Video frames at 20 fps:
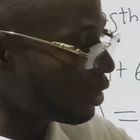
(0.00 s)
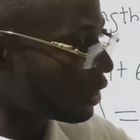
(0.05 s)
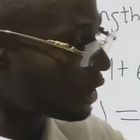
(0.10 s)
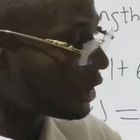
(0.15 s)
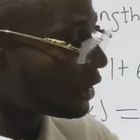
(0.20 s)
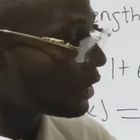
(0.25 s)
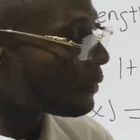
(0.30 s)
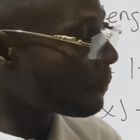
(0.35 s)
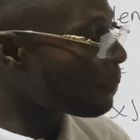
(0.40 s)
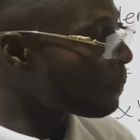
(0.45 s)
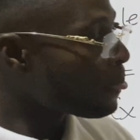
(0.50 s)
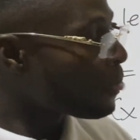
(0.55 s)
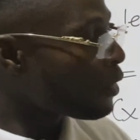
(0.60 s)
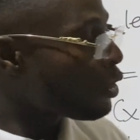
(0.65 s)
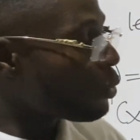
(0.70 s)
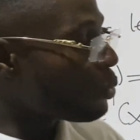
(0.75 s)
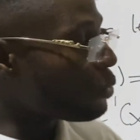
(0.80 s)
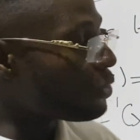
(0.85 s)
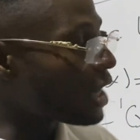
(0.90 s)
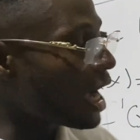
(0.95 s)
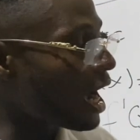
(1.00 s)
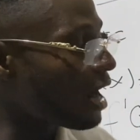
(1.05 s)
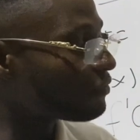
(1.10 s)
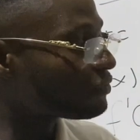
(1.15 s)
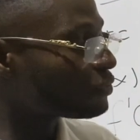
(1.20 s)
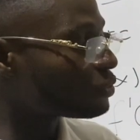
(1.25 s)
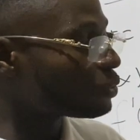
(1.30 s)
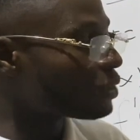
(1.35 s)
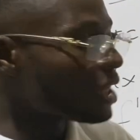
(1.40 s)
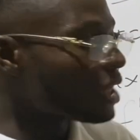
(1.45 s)
okay, we have
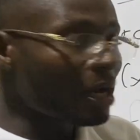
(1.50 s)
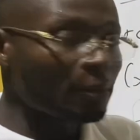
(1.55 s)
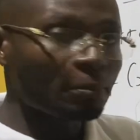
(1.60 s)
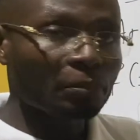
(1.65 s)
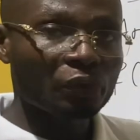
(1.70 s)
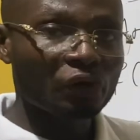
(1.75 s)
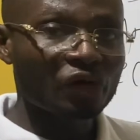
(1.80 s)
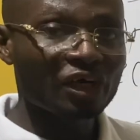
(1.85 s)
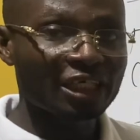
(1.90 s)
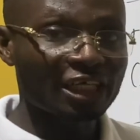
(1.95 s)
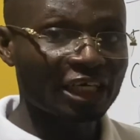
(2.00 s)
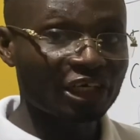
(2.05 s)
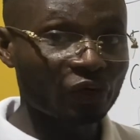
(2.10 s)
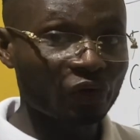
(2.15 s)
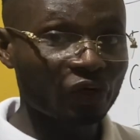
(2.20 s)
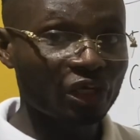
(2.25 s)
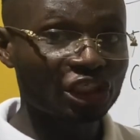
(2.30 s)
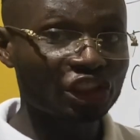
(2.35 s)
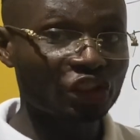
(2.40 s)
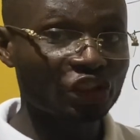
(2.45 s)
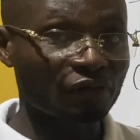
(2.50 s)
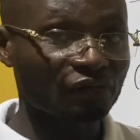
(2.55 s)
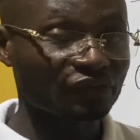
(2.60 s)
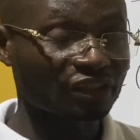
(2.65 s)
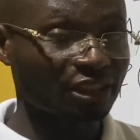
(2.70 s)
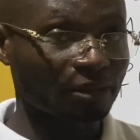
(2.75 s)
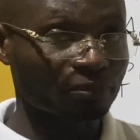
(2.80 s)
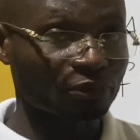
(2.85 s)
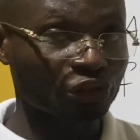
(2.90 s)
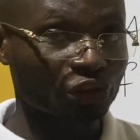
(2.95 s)
to employ the knowledge of
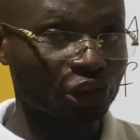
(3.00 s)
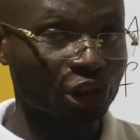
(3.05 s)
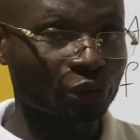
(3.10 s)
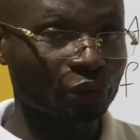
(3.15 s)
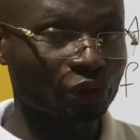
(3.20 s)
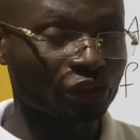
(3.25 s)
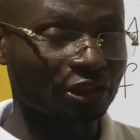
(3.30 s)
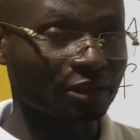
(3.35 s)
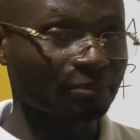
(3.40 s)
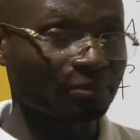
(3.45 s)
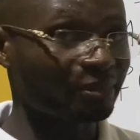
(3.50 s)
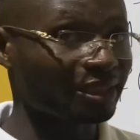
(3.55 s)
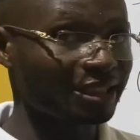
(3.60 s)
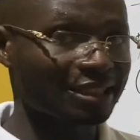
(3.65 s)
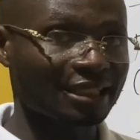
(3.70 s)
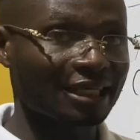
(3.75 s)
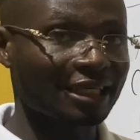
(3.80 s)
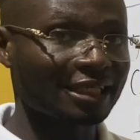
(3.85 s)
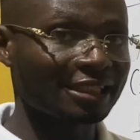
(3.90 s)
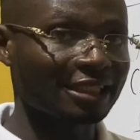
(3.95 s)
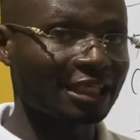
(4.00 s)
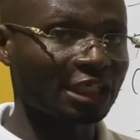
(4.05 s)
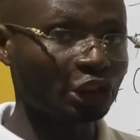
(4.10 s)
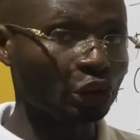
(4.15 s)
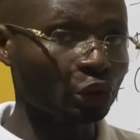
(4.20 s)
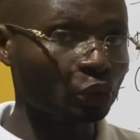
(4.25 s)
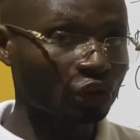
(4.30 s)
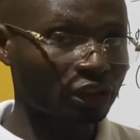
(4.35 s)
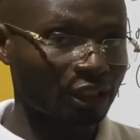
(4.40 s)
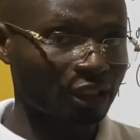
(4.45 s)
substitution, basically the
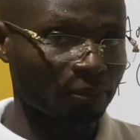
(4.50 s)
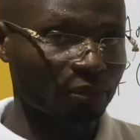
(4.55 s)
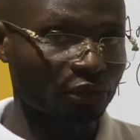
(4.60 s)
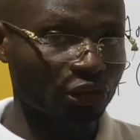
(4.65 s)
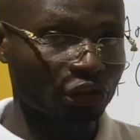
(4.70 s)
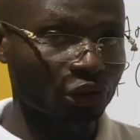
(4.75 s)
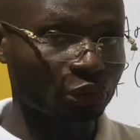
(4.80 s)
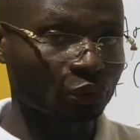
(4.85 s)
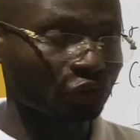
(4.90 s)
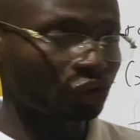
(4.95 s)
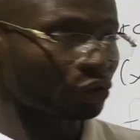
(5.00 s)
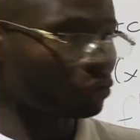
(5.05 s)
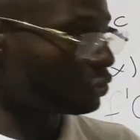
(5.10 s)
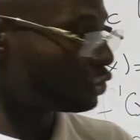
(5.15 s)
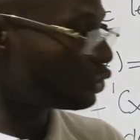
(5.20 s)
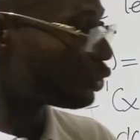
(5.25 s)
u substitution.